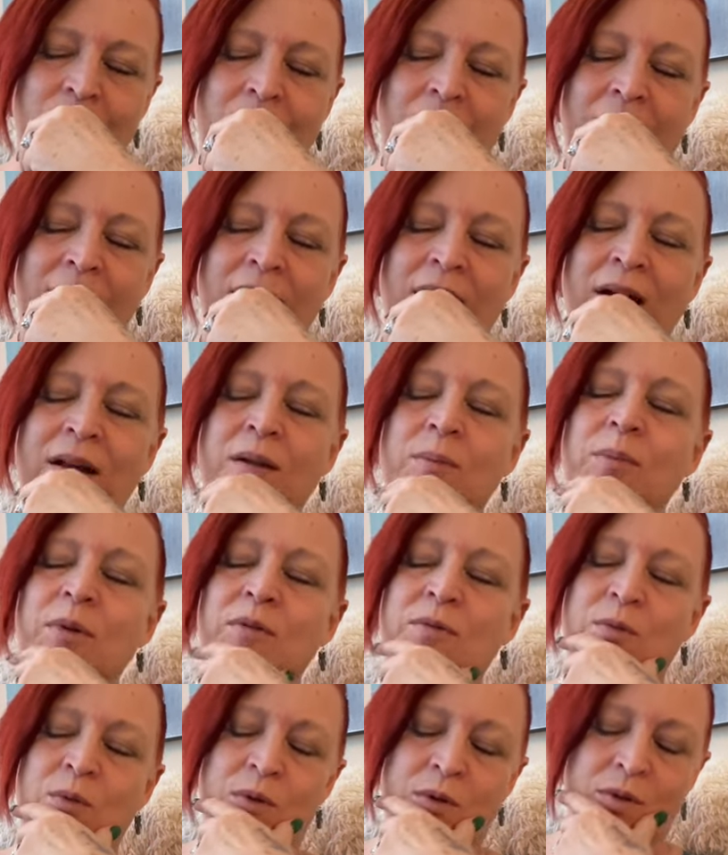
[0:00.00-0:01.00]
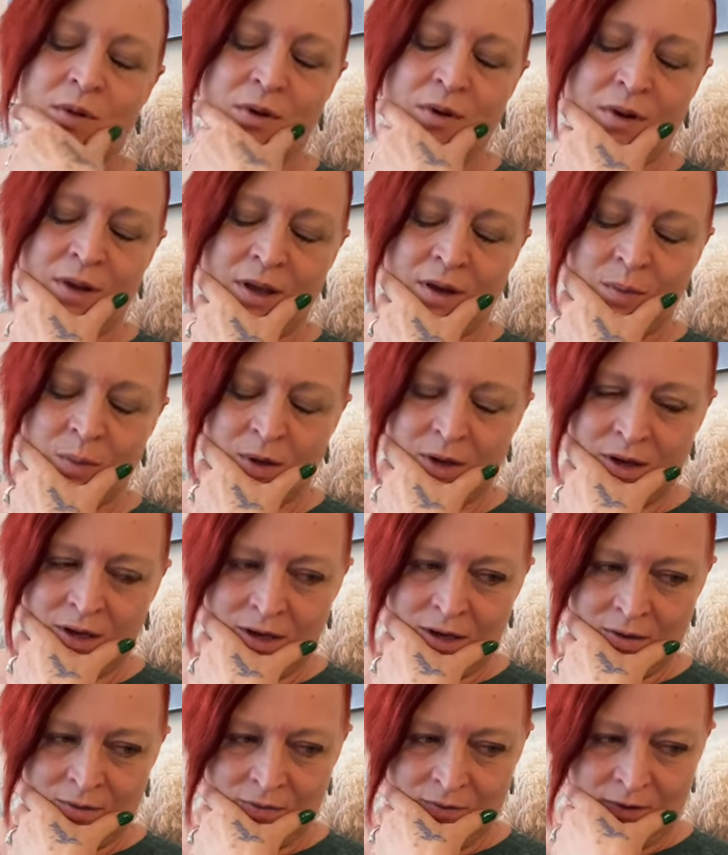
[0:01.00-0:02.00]
I got up at 4:30. I went in
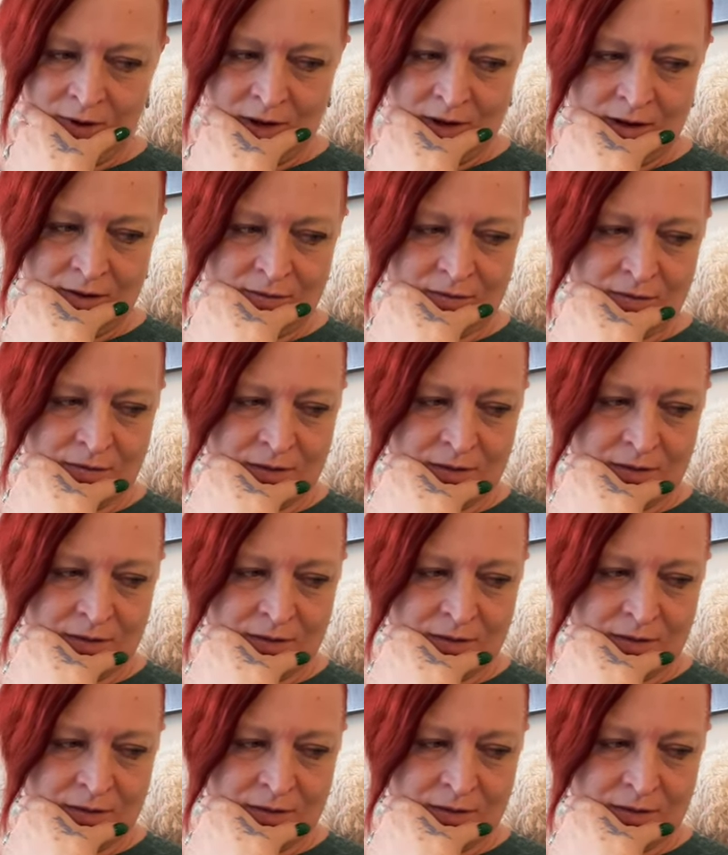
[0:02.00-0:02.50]
at 5